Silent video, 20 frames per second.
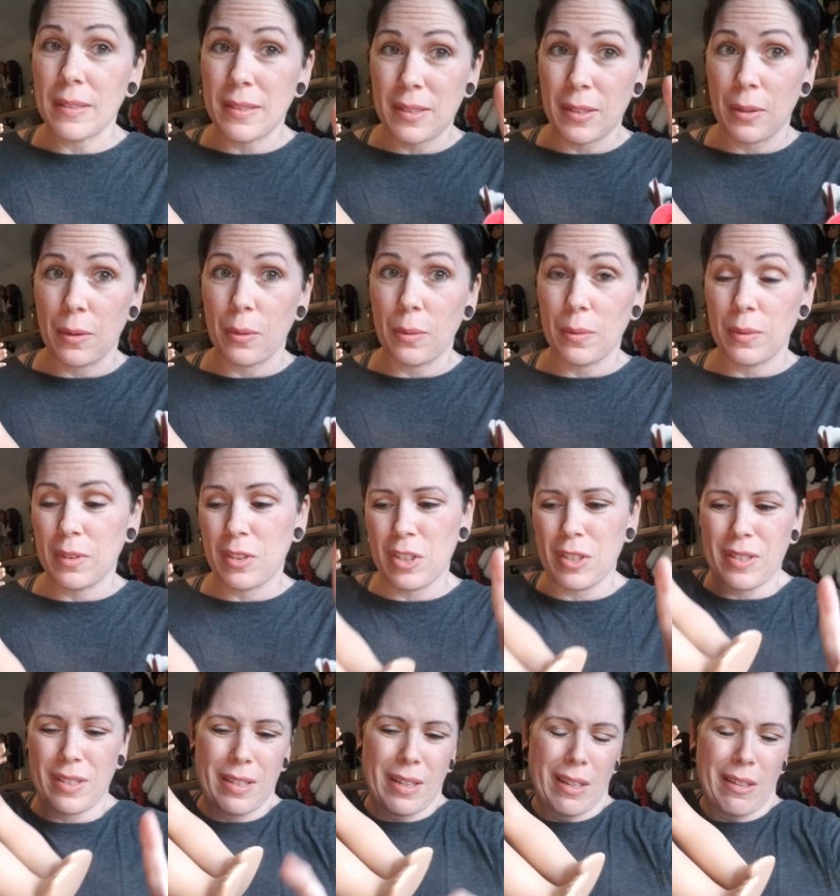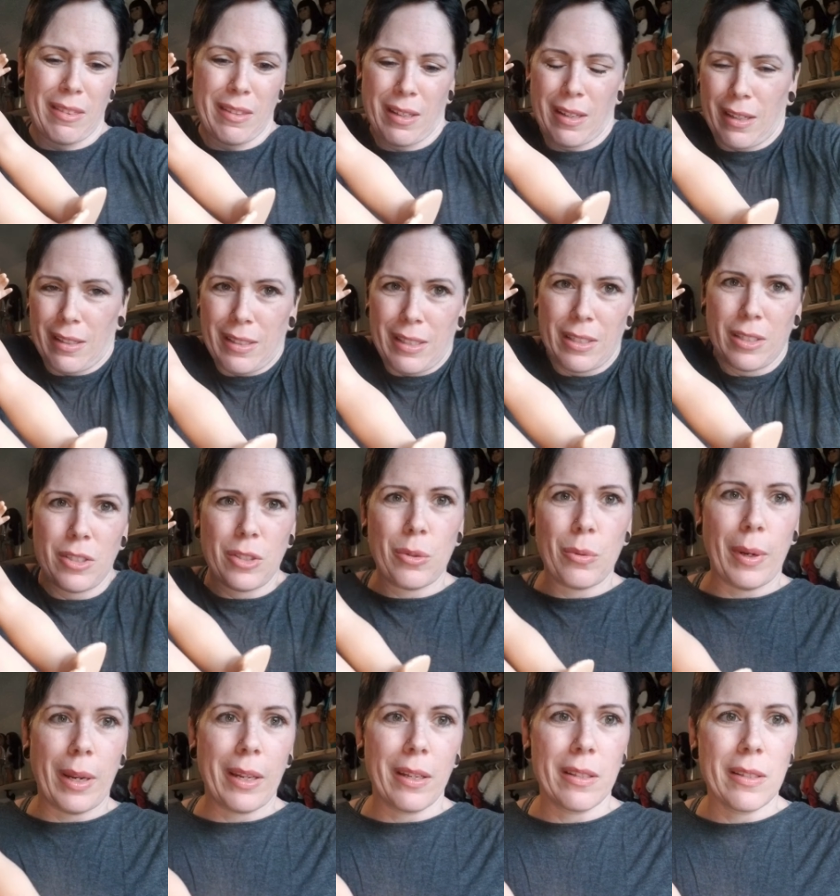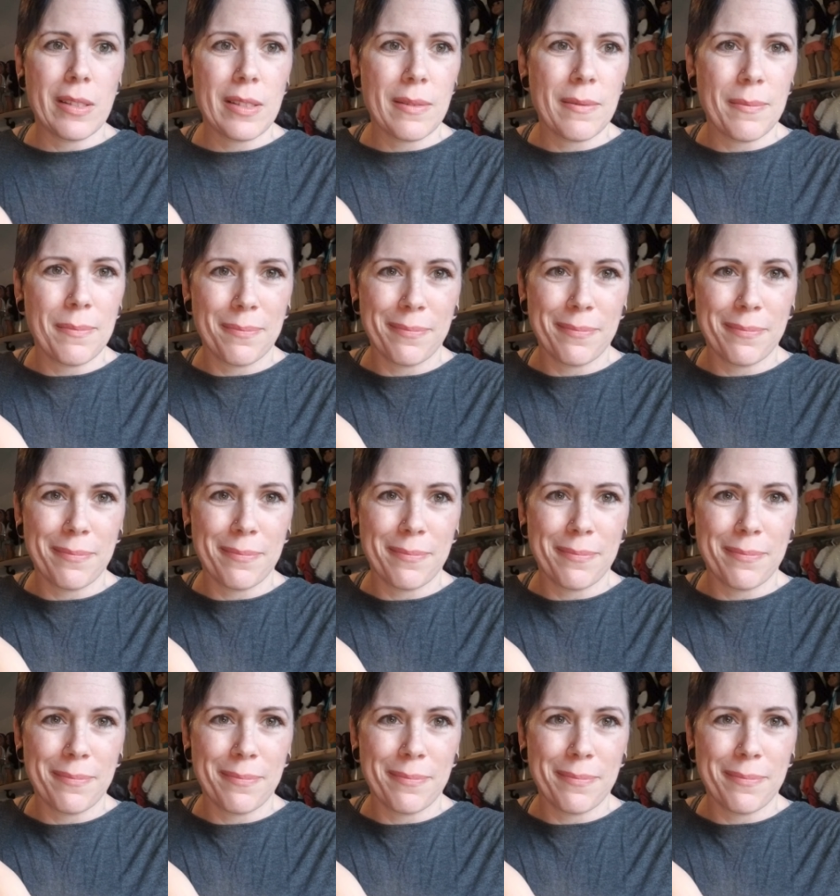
So just, I think I need two hands.